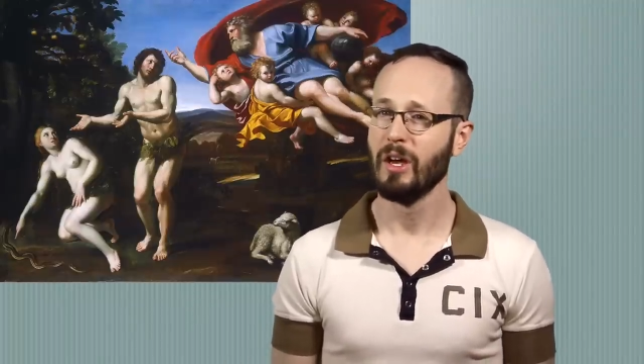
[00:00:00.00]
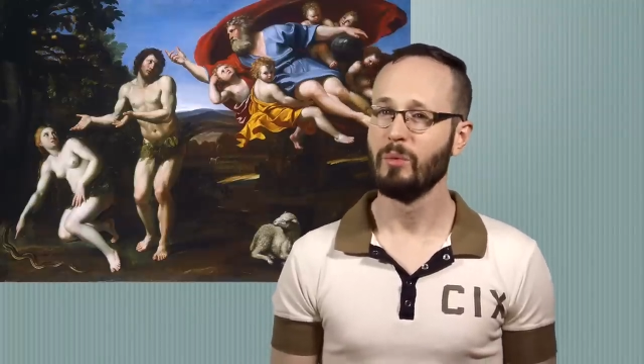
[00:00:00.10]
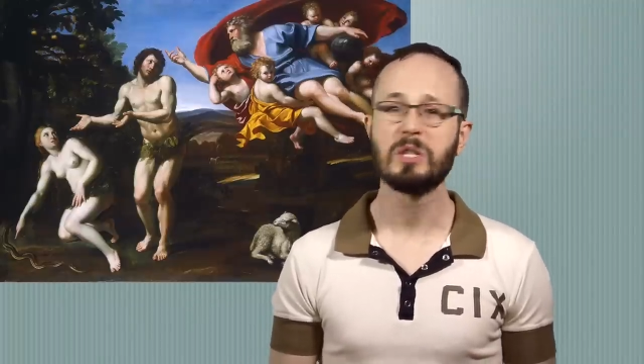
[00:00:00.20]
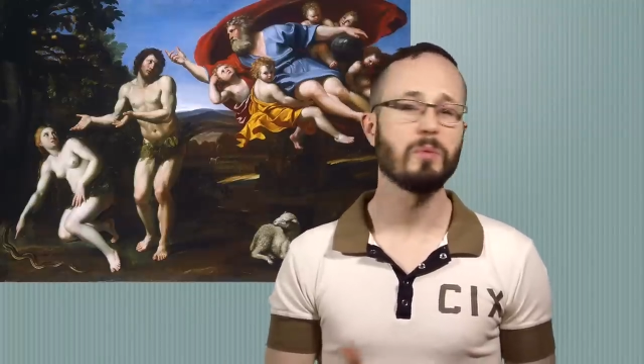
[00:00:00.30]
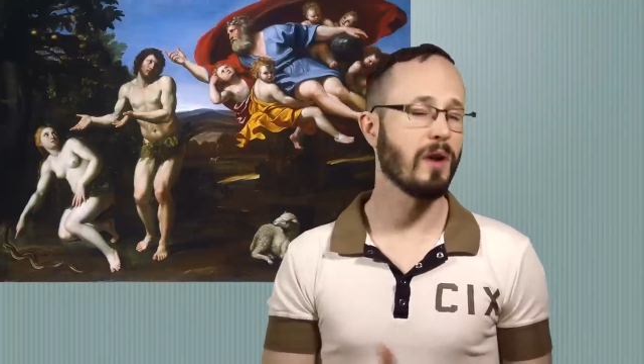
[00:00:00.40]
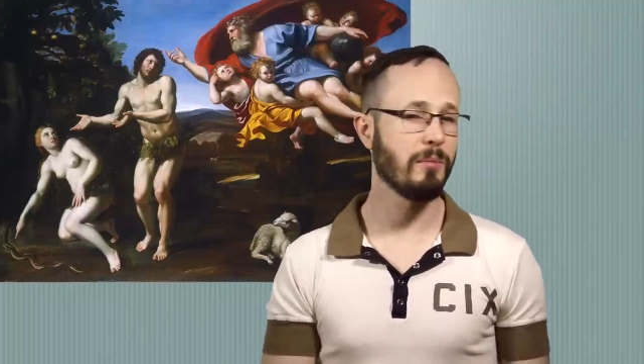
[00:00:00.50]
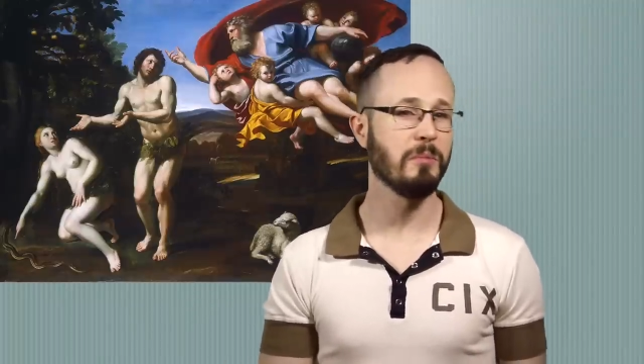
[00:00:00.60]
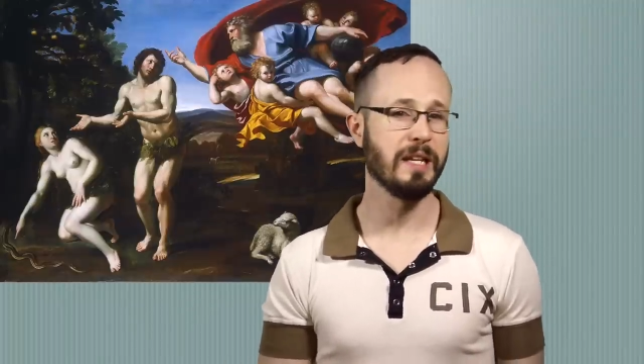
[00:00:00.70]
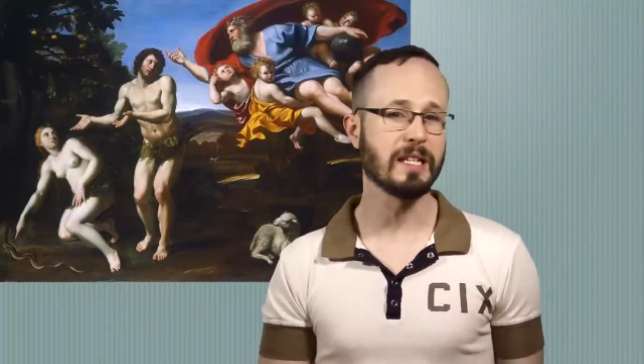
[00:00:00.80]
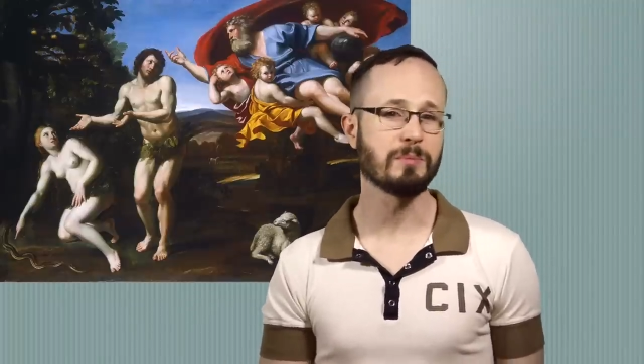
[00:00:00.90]
which
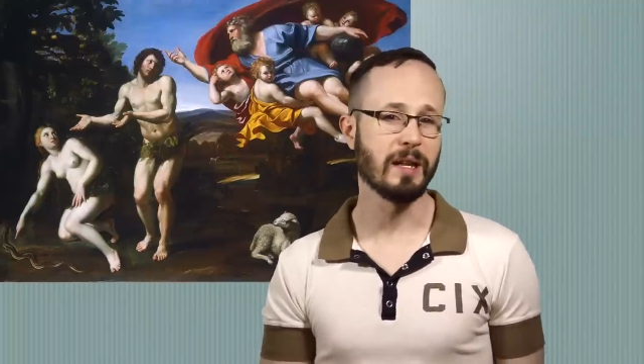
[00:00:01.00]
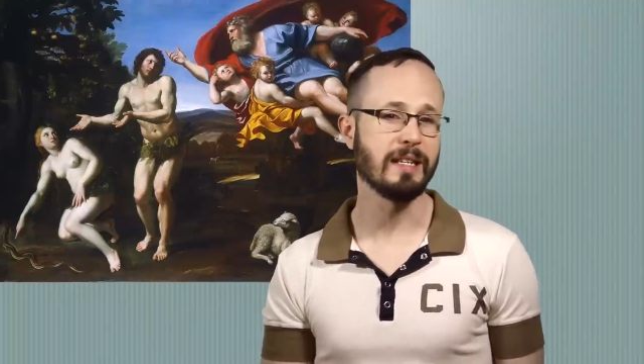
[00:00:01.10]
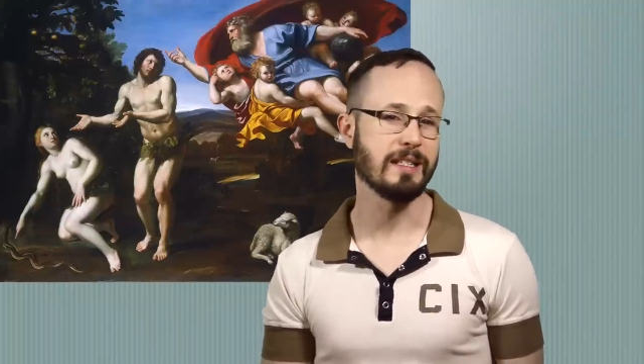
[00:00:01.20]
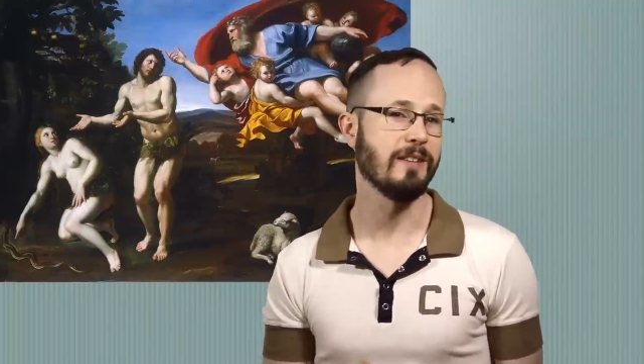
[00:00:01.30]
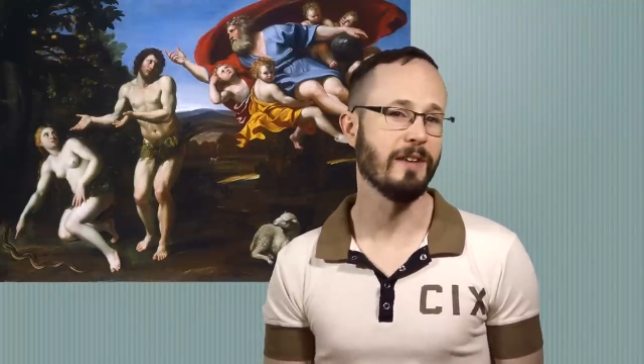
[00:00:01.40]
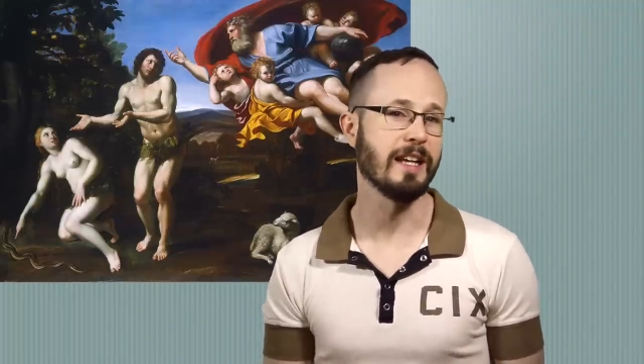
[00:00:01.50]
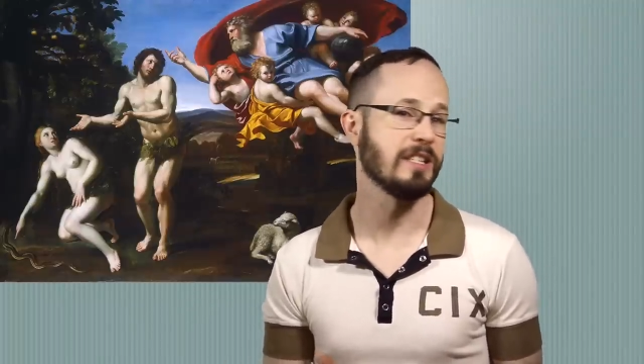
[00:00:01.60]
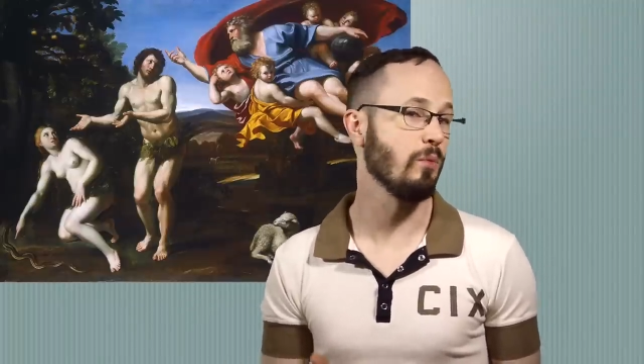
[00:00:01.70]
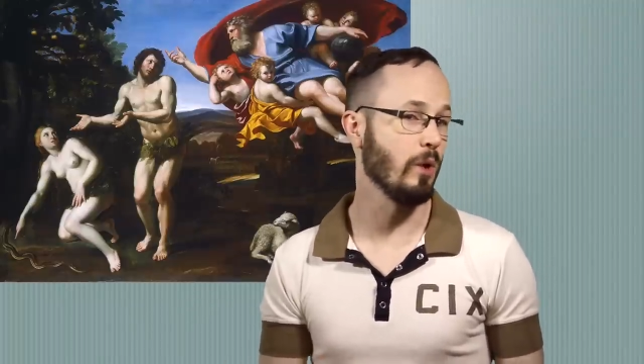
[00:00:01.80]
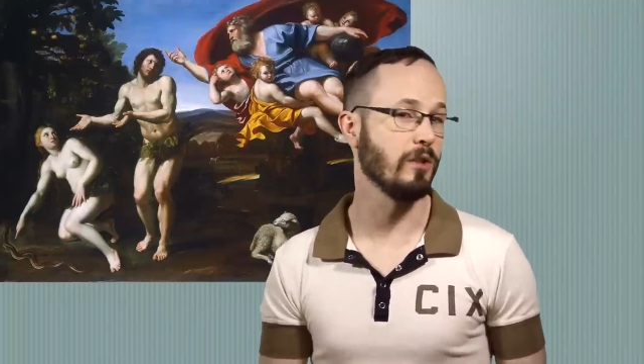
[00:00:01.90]
probably explains the
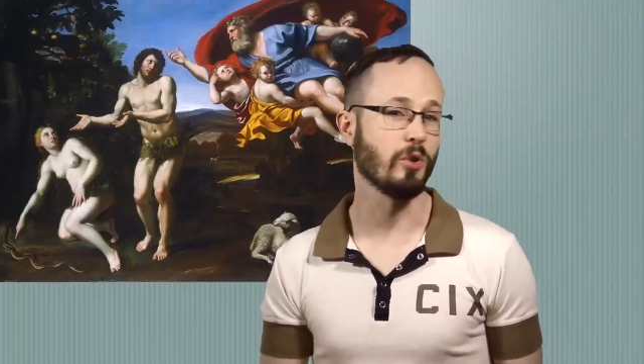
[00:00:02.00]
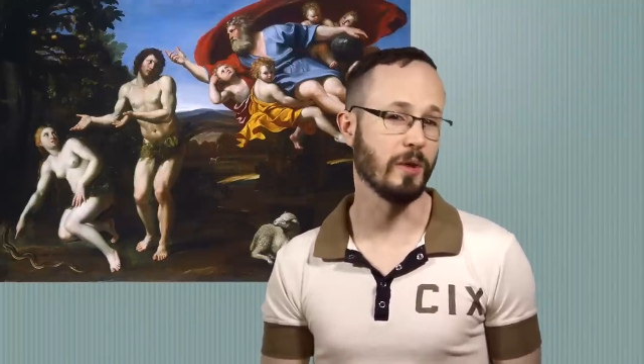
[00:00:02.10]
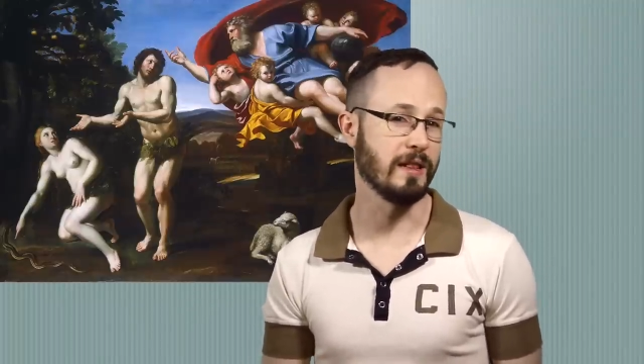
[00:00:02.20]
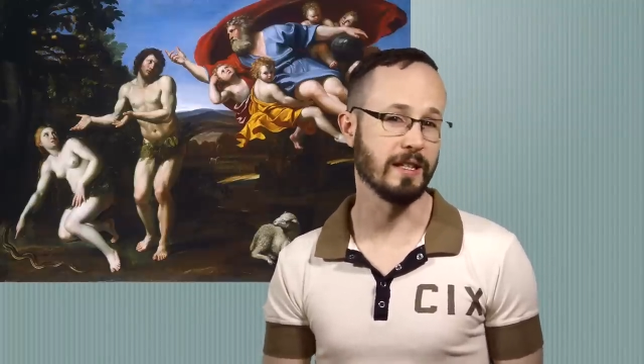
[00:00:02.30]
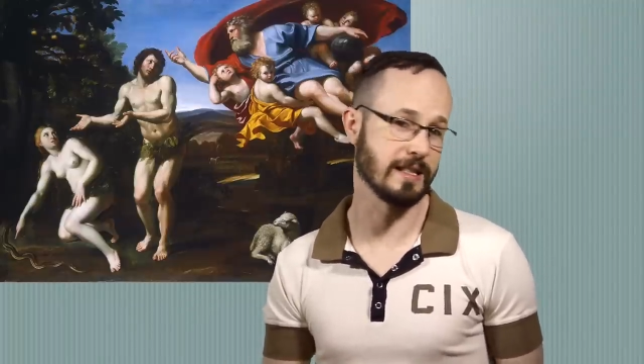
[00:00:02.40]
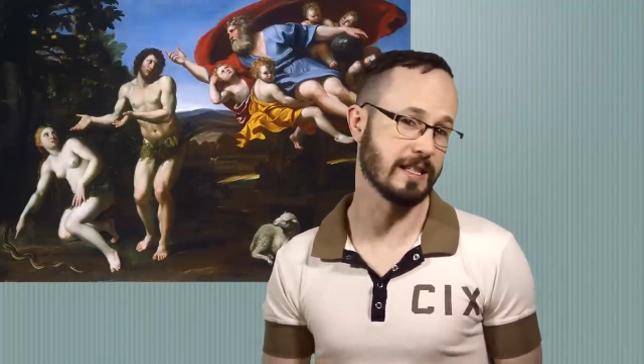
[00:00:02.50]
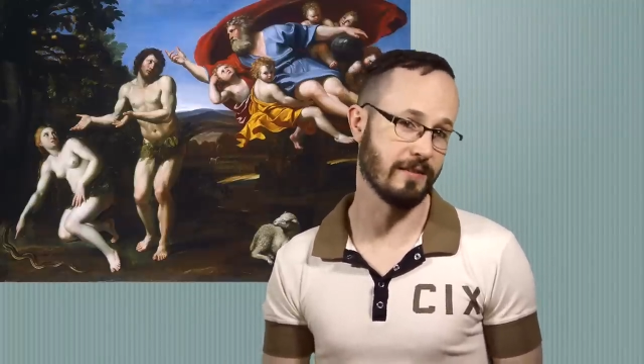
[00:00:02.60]
advice in 1 Corinthians